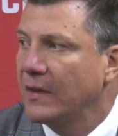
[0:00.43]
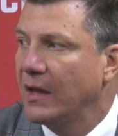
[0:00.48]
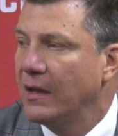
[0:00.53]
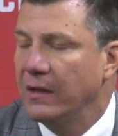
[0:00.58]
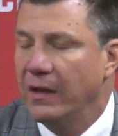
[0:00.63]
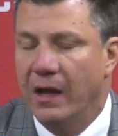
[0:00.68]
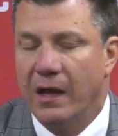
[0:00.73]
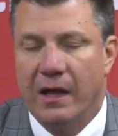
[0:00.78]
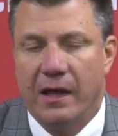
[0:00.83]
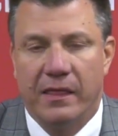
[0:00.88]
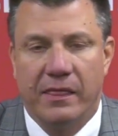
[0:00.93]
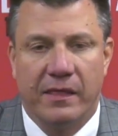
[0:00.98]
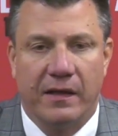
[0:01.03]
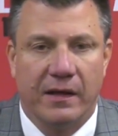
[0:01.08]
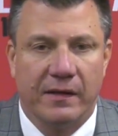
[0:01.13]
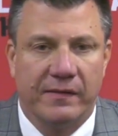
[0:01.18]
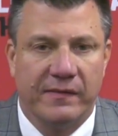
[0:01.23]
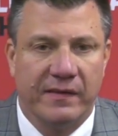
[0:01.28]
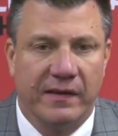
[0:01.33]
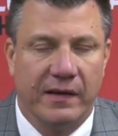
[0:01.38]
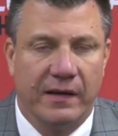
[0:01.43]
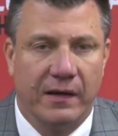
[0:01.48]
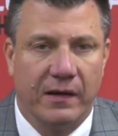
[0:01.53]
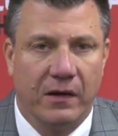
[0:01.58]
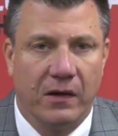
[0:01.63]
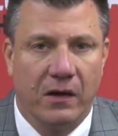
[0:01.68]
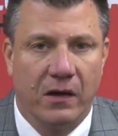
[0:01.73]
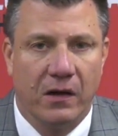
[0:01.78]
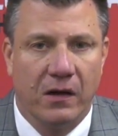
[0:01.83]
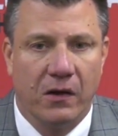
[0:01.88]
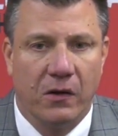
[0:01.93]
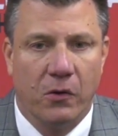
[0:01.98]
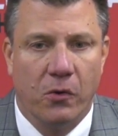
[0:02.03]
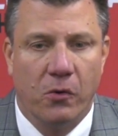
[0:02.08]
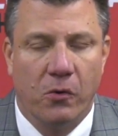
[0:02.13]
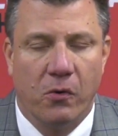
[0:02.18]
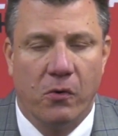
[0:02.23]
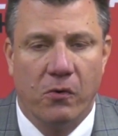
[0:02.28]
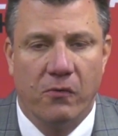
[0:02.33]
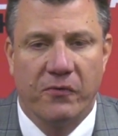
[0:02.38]
Yeah, I thought
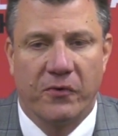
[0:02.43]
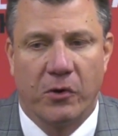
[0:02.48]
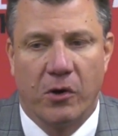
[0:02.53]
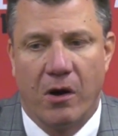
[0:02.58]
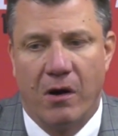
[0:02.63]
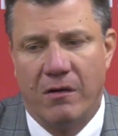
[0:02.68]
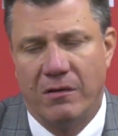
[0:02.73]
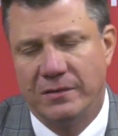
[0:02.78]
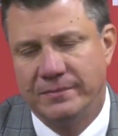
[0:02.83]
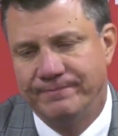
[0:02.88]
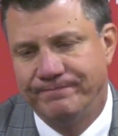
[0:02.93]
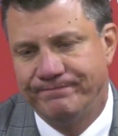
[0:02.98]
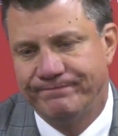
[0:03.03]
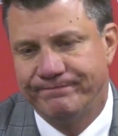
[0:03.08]
overall,